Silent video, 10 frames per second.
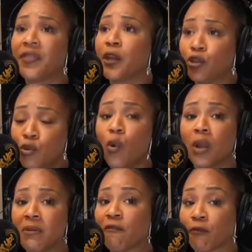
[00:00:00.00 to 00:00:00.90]
They do
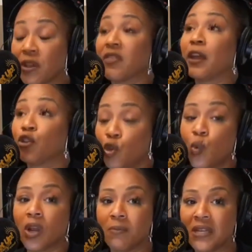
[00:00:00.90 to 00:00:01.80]
want to be free. They
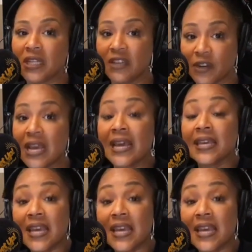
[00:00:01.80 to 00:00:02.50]
do want to be delivered.